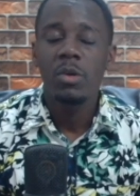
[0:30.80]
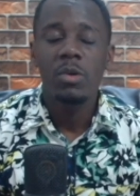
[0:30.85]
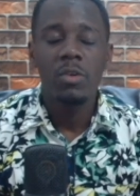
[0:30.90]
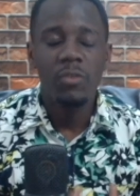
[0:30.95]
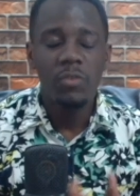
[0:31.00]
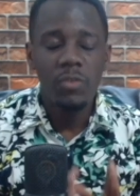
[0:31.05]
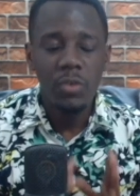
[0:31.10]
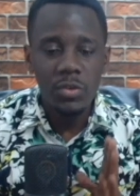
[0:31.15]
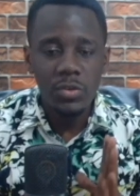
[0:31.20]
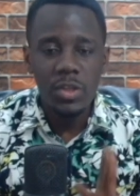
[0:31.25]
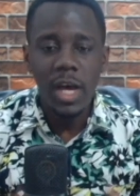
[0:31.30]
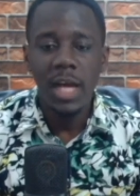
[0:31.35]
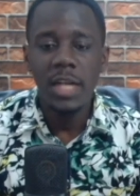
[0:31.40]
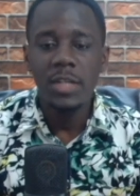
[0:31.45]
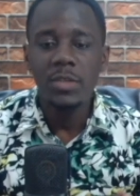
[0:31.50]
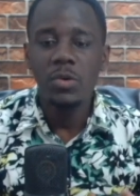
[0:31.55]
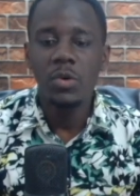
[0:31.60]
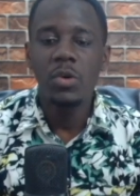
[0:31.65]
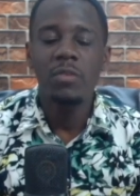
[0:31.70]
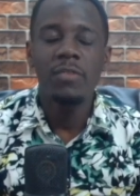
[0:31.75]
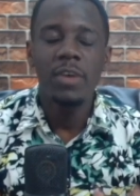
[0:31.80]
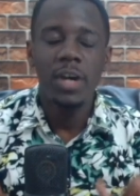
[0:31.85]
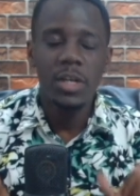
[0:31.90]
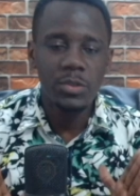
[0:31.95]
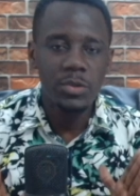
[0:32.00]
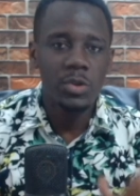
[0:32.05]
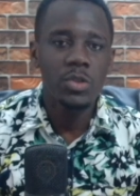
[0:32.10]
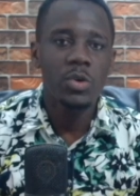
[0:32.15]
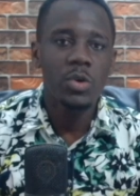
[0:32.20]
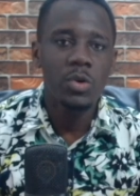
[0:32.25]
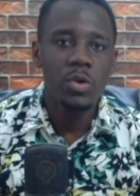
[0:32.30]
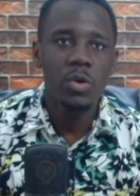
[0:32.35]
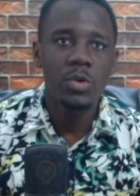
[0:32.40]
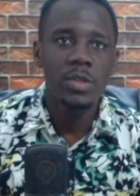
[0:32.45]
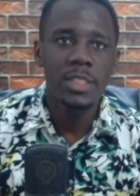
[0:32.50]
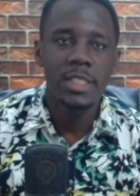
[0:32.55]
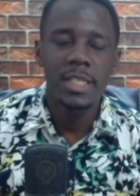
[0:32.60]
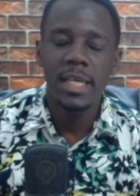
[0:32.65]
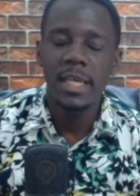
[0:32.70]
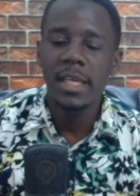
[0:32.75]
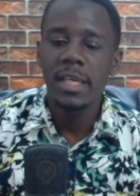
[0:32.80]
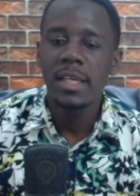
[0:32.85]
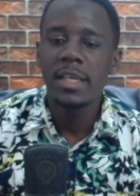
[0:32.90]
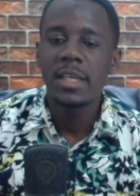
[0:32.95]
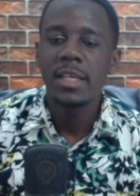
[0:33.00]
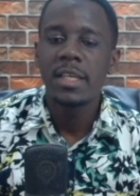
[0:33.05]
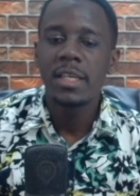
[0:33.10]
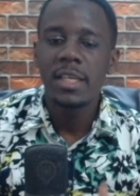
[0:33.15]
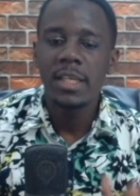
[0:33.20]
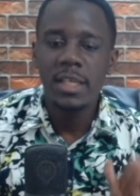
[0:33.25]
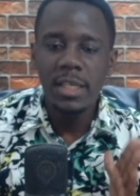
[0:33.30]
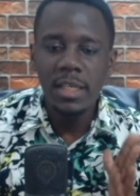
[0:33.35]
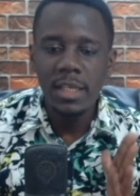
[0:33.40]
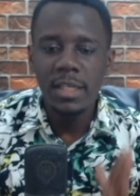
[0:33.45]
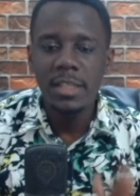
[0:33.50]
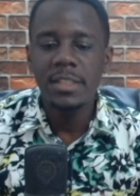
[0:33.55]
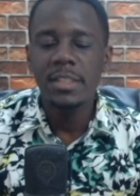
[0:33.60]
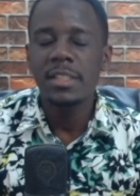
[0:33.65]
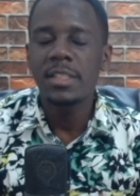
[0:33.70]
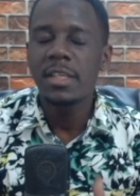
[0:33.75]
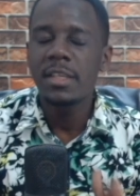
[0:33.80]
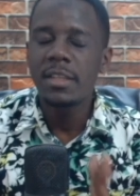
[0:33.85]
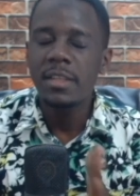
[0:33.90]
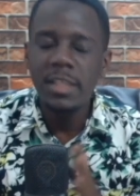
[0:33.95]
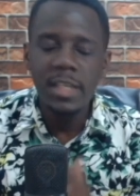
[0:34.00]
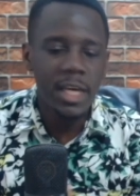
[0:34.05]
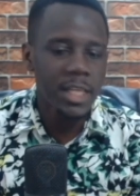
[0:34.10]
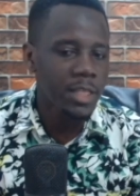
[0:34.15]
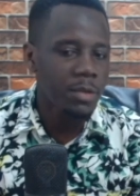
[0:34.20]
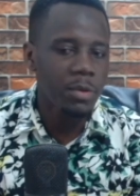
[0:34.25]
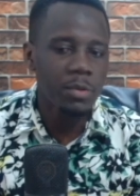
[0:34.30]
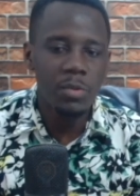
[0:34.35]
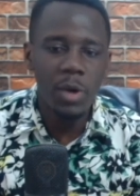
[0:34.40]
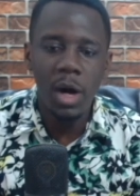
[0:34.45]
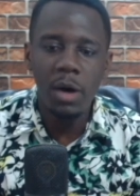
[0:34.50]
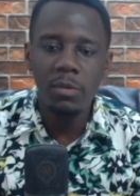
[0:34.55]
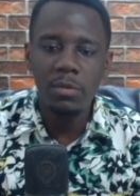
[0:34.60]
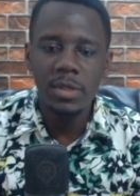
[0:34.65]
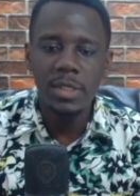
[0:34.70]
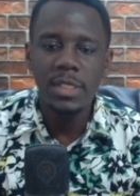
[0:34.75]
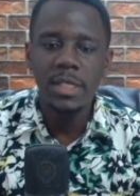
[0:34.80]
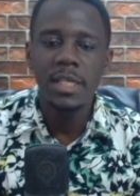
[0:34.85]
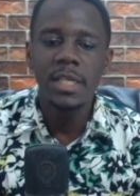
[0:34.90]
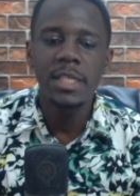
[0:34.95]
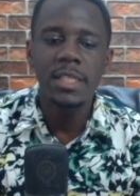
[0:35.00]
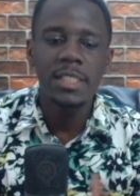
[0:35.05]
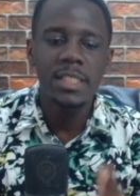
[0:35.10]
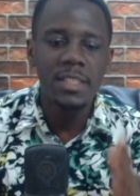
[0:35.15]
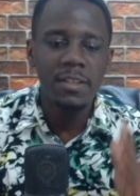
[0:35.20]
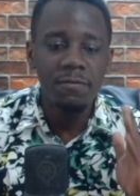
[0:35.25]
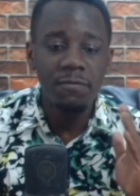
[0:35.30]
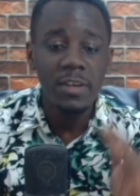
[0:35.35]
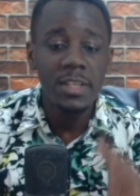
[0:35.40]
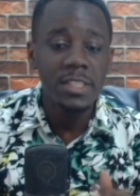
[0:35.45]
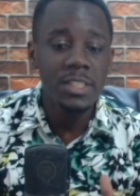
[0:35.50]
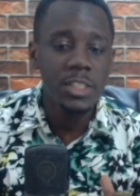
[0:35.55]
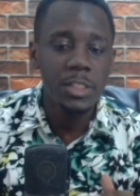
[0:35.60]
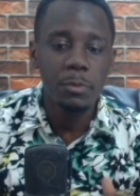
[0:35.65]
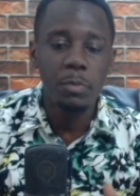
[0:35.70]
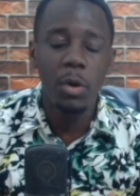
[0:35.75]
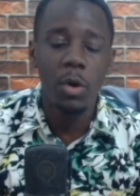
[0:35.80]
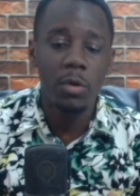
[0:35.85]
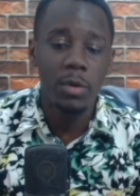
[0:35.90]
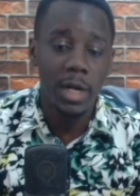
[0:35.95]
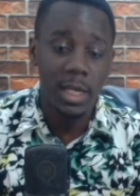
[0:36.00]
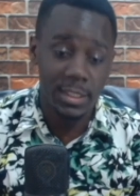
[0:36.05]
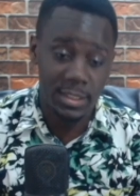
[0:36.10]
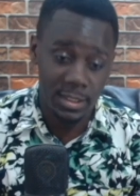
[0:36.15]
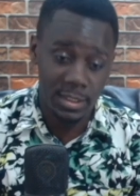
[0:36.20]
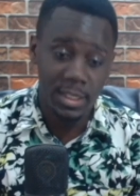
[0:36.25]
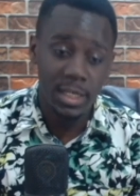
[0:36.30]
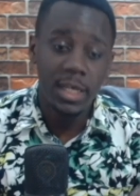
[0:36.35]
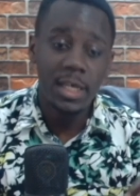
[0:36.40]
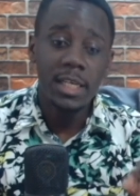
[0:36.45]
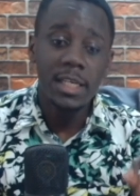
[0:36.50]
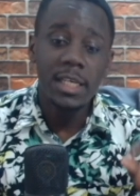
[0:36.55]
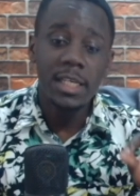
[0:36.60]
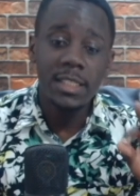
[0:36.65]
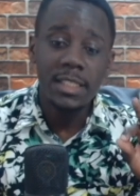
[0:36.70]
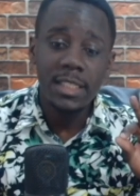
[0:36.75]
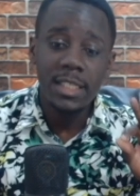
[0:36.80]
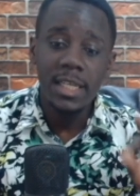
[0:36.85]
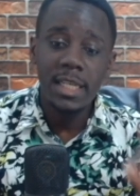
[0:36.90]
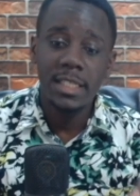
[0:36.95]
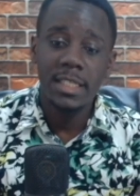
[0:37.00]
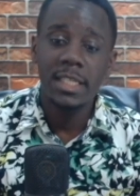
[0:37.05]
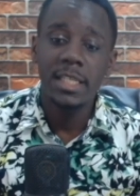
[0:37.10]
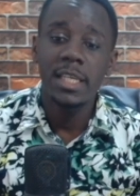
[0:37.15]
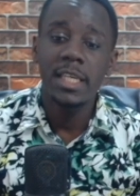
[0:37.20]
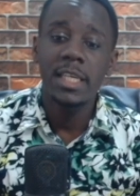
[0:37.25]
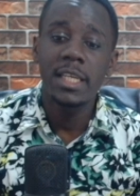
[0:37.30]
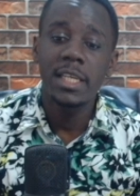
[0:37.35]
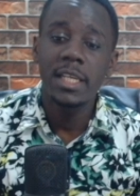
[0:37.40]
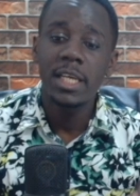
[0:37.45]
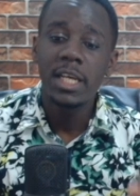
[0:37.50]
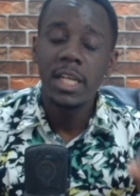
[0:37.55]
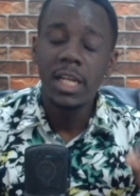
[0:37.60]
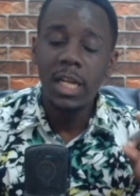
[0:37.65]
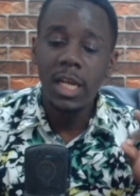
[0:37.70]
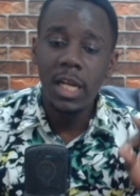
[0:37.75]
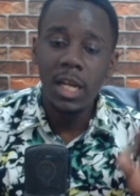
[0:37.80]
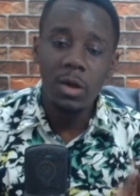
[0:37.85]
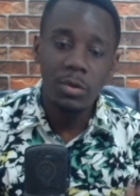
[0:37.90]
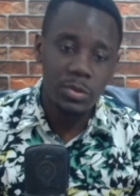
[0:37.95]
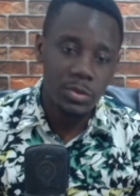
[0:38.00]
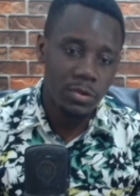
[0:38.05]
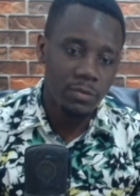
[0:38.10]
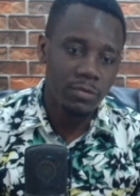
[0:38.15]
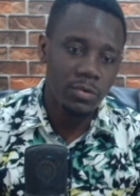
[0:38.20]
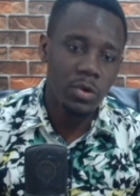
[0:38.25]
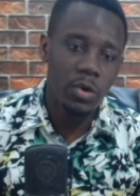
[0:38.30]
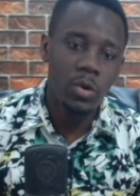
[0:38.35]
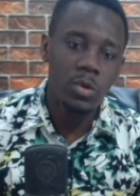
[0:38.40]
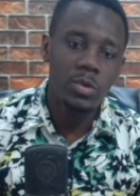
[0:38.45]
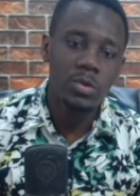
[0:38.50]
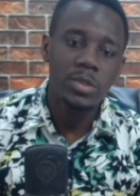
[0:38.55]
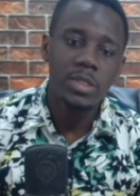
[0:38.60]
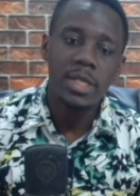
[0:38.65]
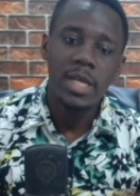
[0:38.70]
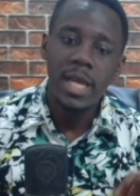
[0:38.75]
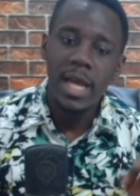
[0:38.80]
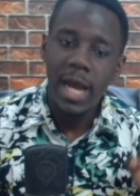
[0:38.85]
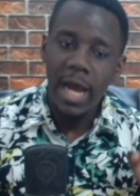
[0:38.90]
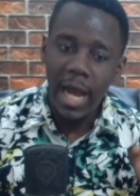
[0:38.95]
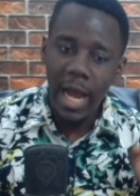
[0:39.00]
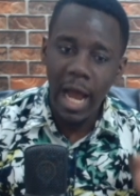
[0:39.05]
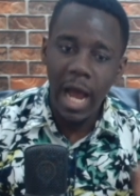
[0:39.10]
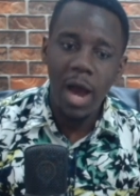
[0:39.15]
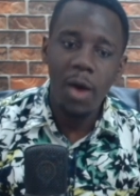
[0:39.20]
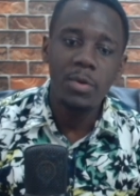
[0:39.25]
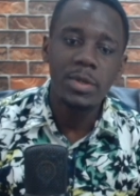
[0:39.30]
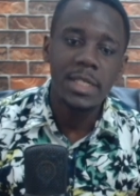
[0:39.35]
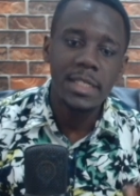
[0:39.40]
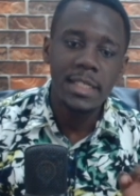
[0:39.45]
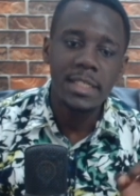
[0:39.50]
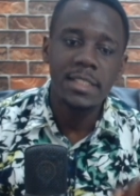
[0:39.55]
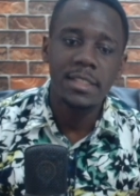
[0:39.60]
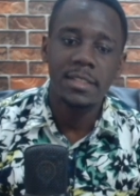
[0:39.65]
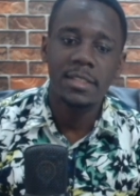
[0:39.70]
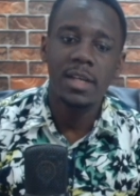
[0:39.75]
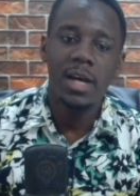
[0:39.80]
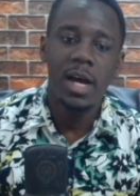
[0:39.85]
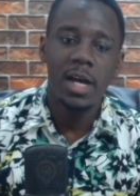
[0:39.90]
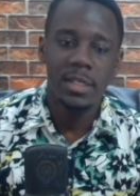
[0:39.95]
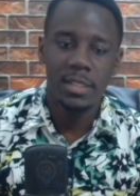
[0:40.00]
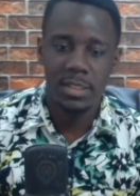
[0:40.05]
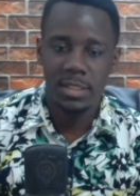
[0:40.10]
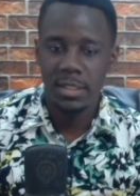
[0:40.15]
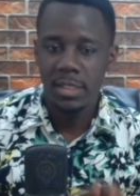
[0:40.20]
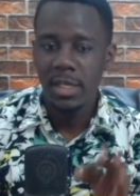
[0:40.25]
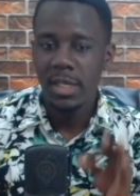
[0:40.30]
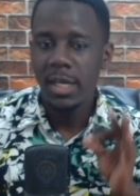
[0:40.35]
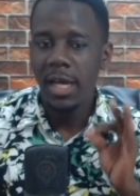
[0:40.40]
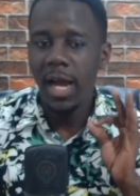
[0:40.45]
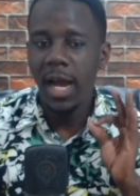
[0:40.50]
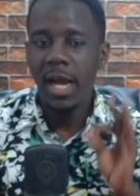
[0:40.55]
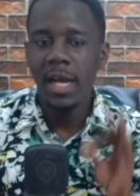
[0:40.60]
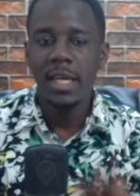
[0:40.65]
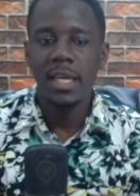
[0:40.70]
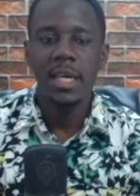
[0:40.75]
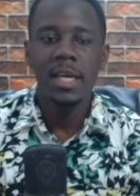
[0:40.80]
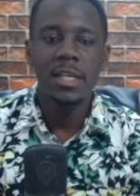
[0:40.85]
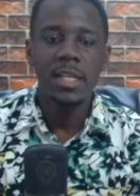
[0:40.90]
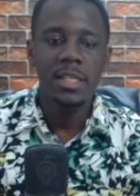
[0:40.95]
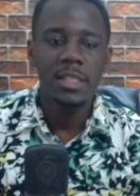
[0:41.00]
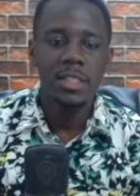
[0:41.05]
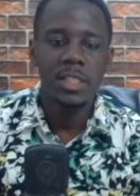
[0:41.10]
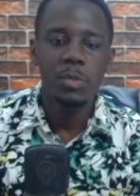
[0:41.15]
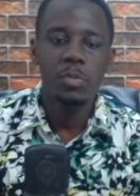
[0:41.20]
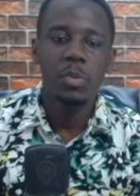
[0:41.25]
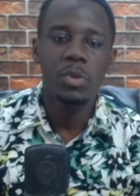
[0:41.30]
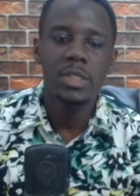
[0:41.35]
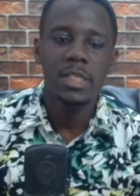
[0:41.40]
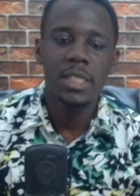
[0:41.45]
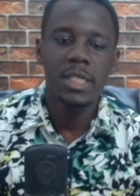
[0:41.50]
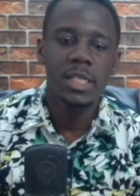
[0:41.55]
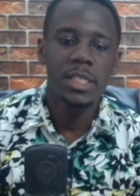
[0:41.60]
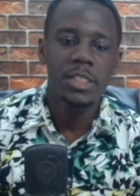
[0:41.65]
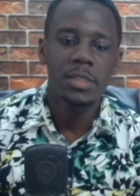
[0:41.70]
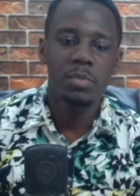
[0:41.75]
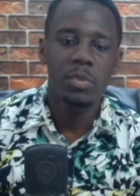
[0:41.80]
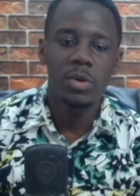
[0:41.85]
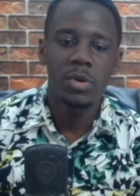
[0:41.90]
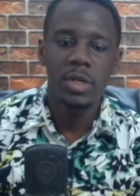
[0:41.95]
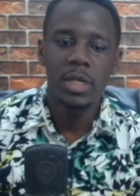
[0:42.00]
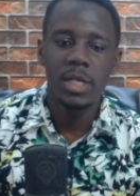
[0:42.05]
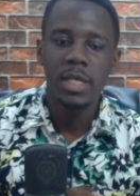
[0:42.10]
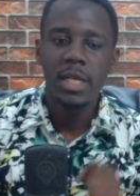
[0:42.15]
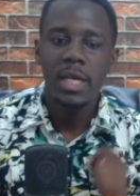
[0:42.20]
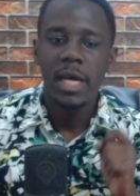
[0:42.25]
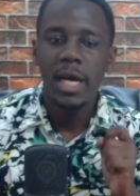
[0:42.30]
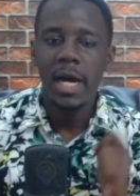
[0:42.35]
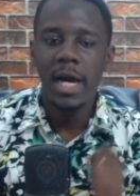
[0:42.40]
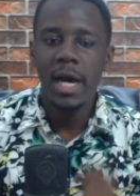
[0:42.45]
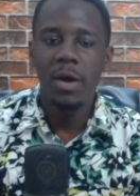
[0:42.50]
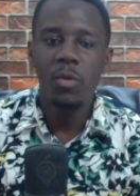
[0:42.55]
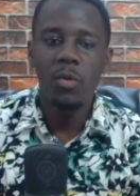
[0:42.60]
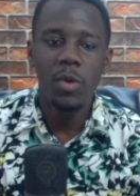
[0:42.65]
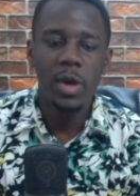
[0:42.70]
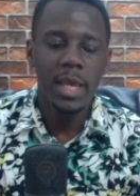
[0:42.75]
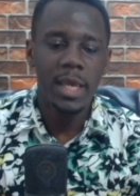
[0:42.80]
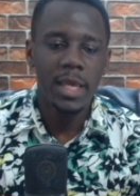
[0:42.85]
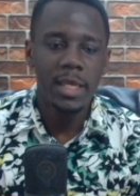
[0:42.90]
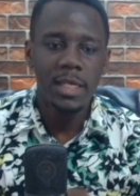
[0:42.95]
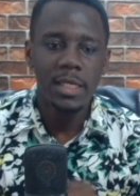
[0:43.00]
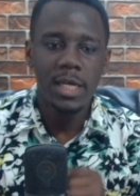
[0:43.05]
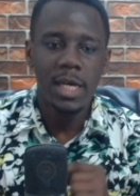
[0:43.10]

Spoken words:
For that of Antonio Conte, it's the other way around. His defense is porous. It's letting in lots of goals. How did it start? Against Sporting Lisbon, away.